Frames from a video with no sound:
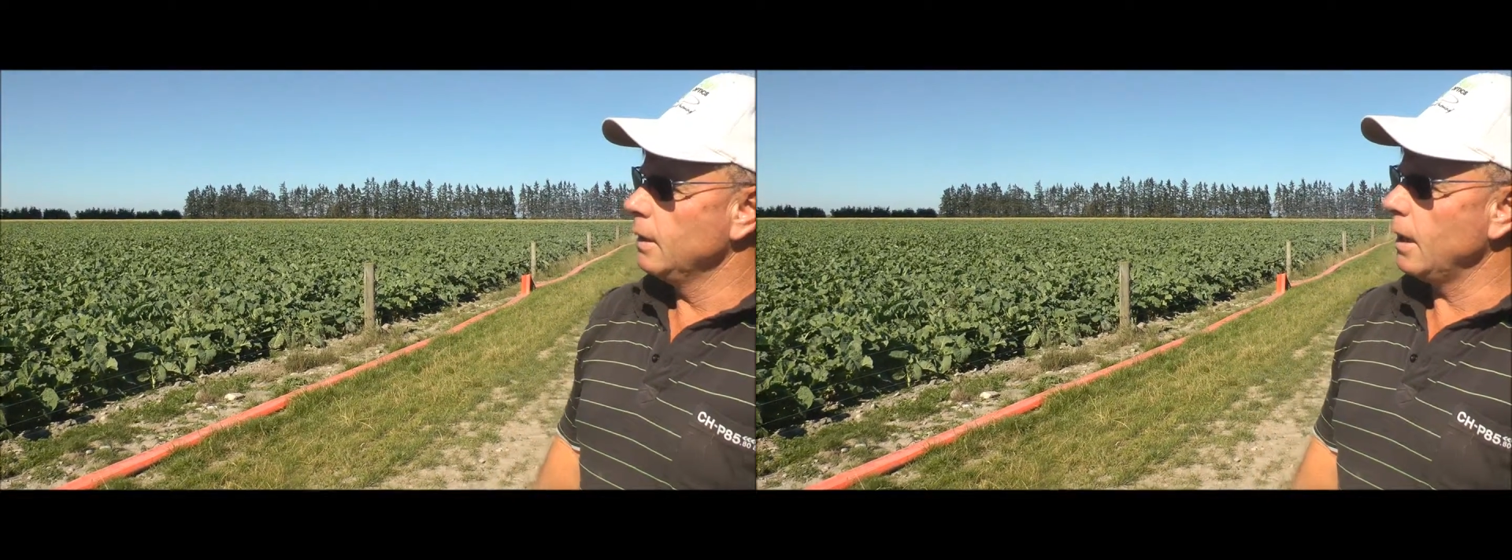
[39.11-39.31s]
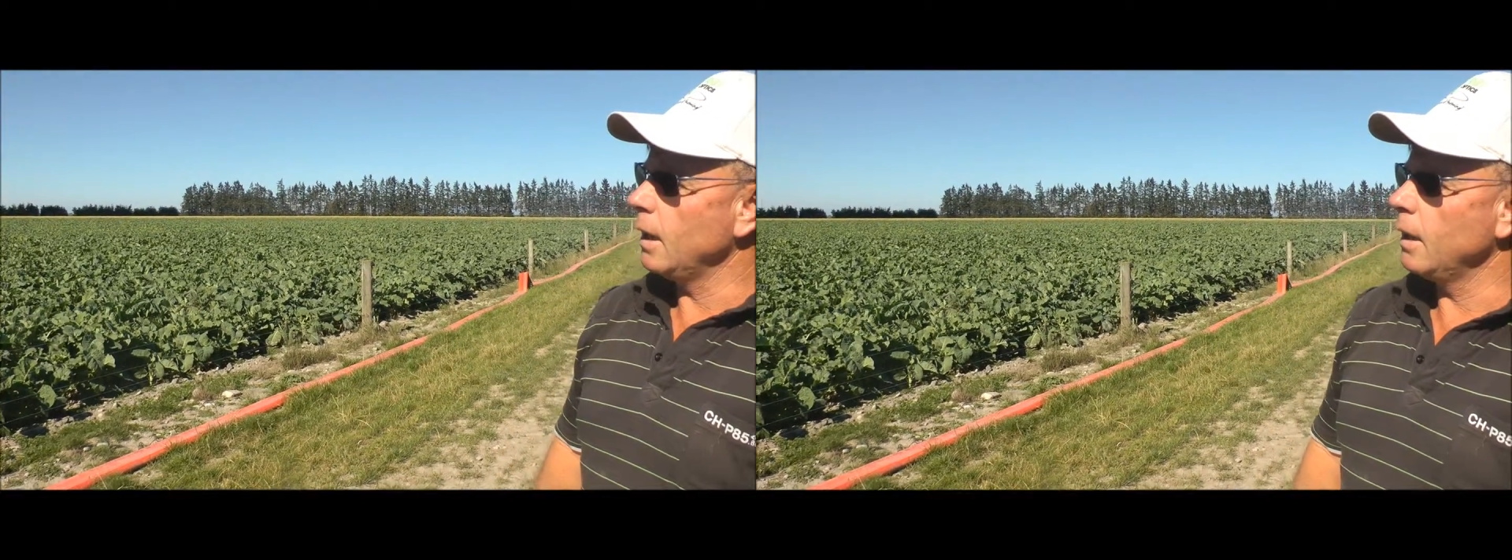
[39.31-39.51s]

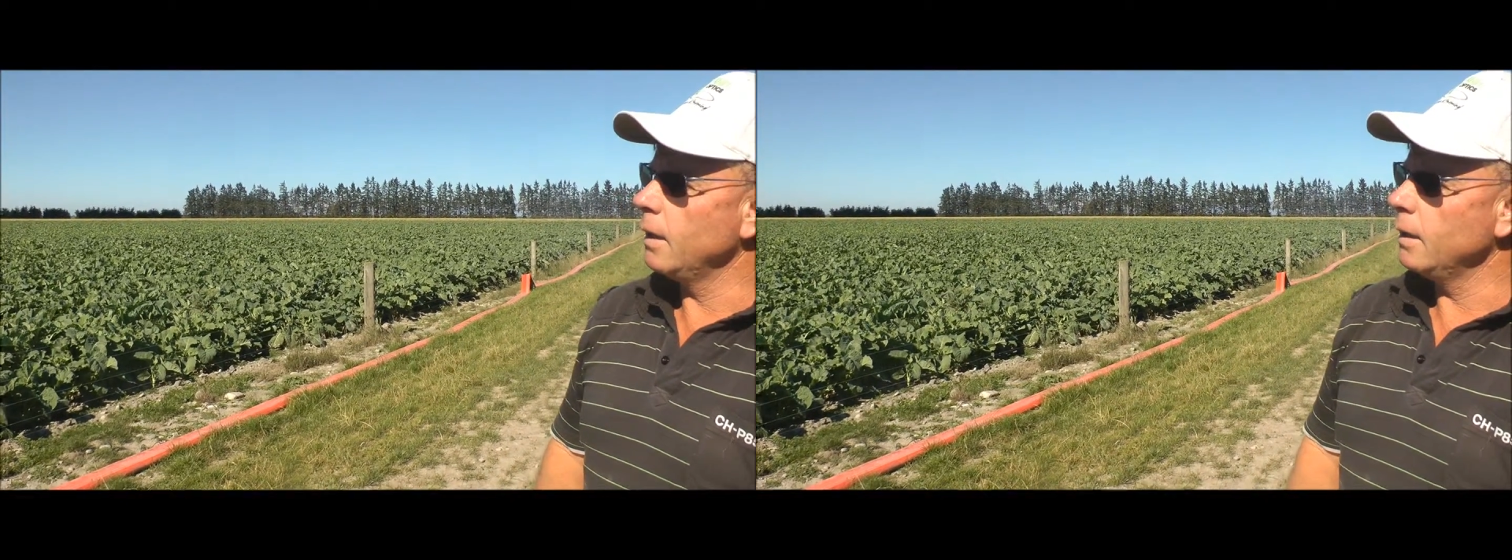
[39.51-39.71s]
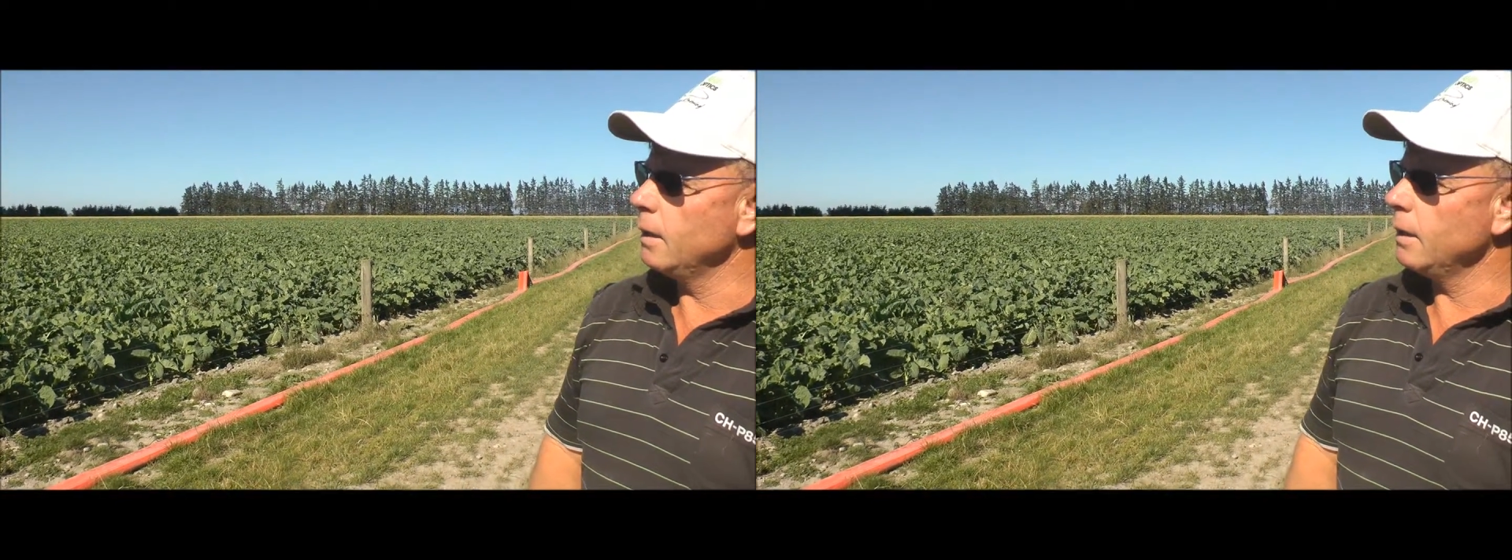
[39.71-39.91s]
Now,
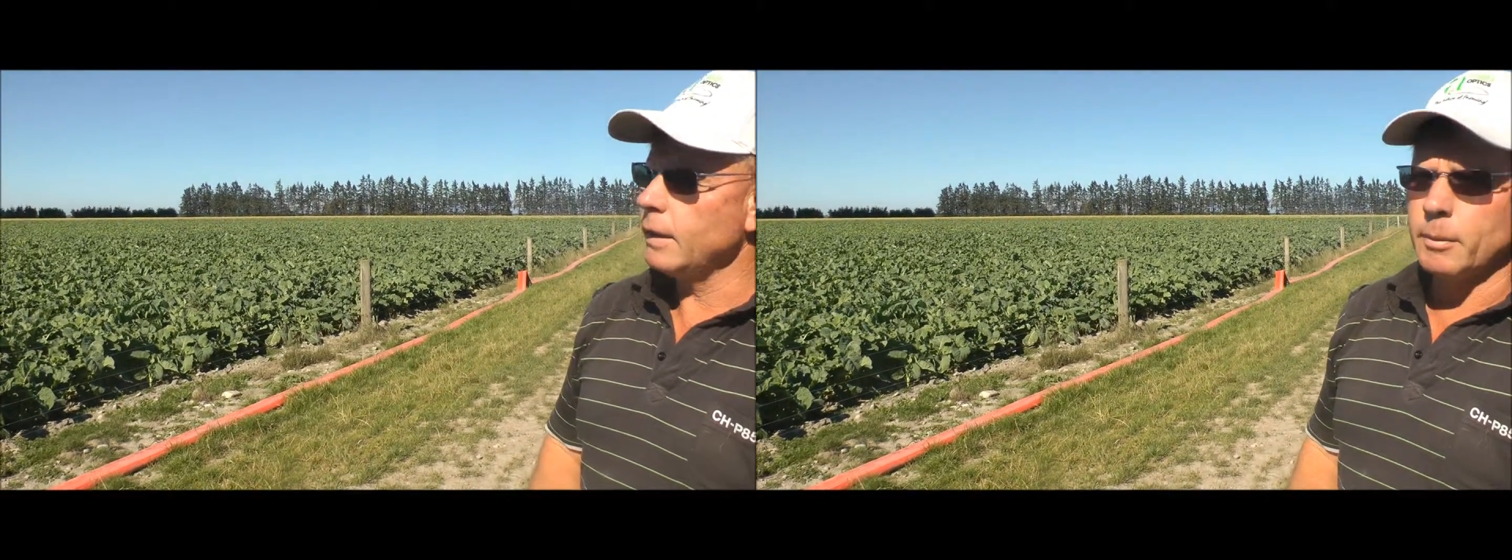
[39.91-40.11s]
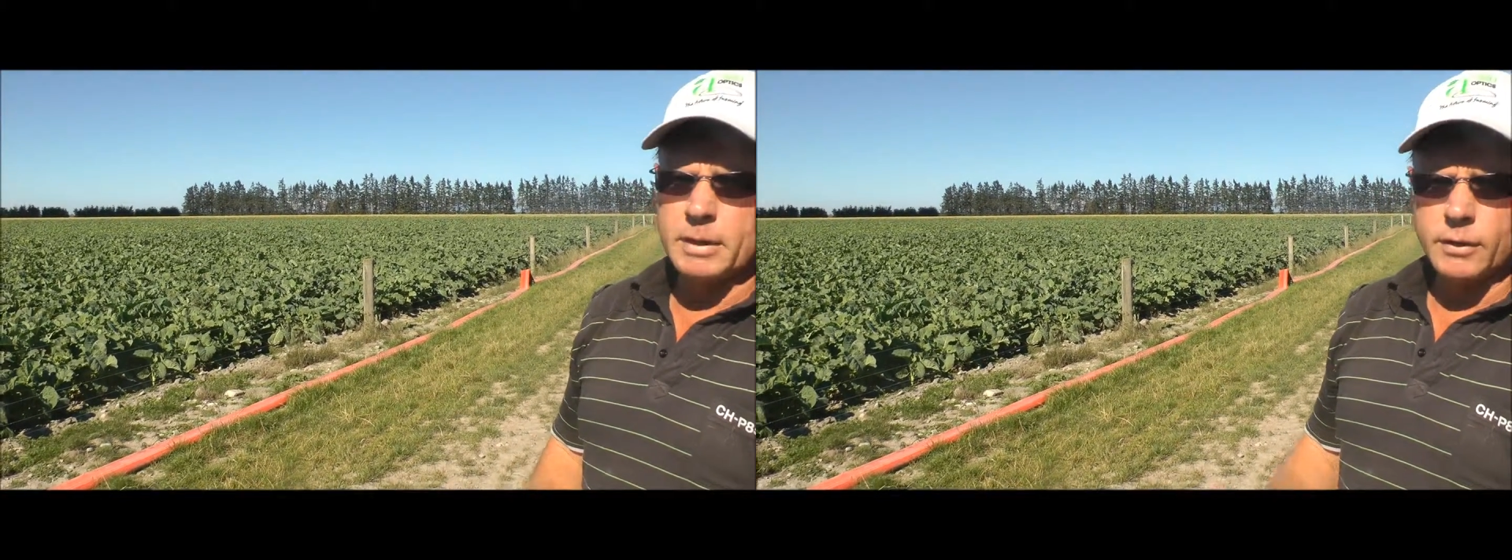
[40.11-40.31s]

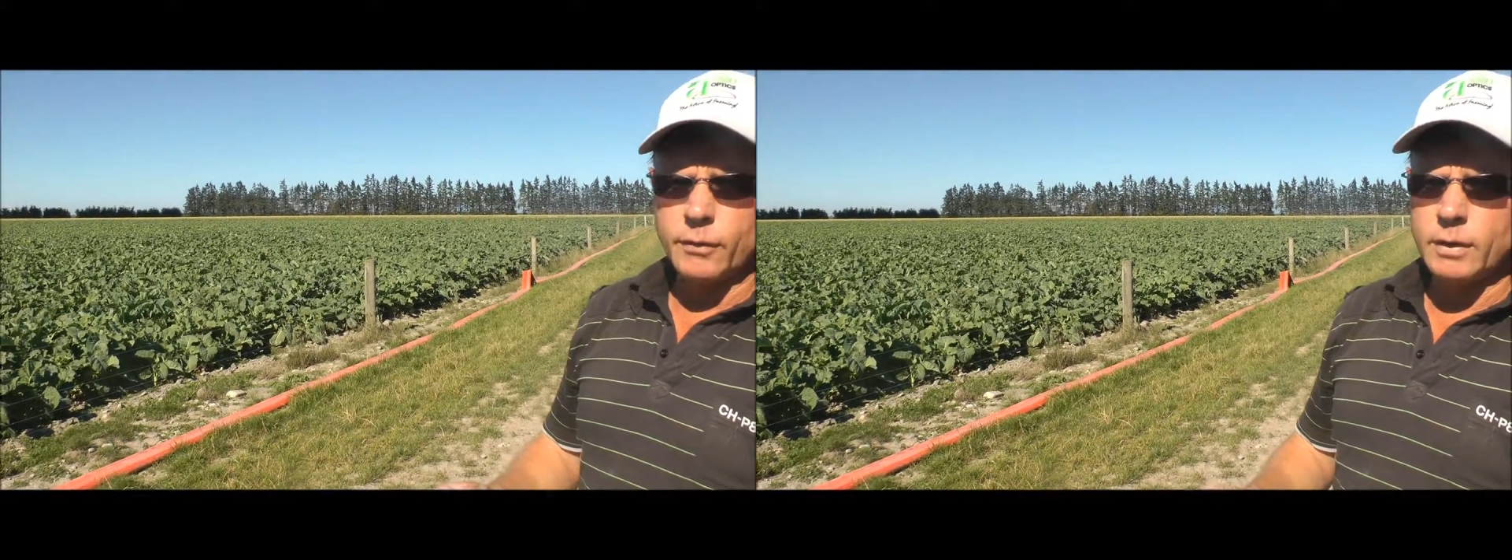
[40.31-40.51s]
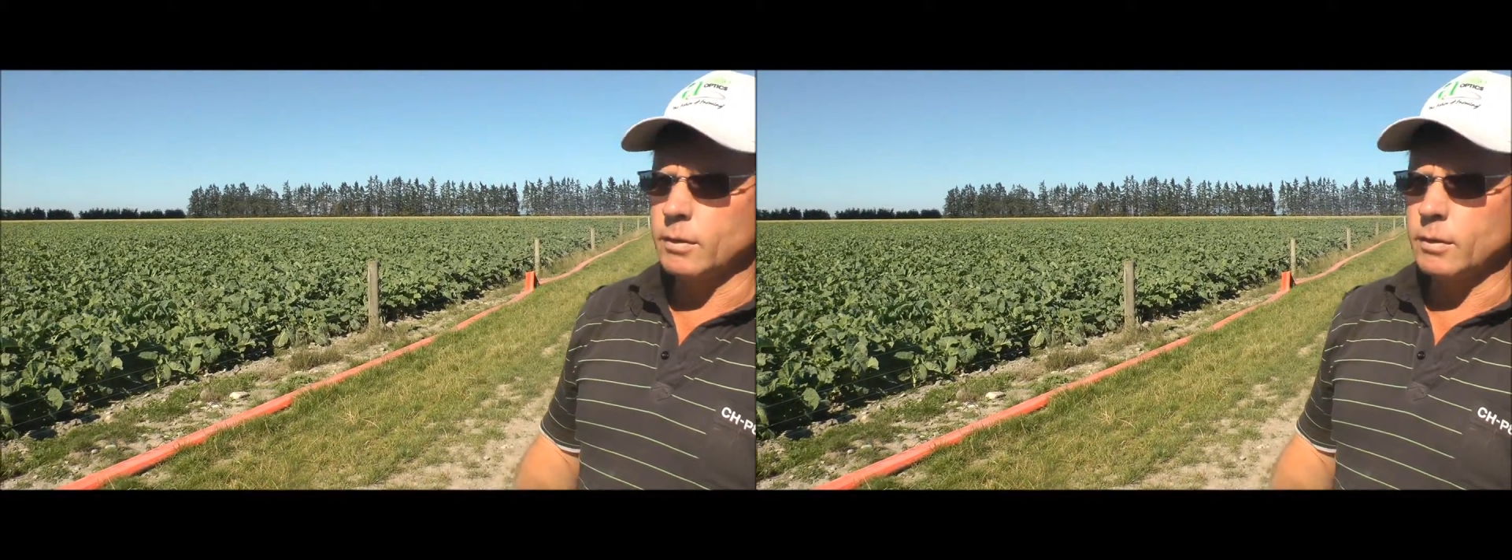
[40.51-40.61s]
that'll be different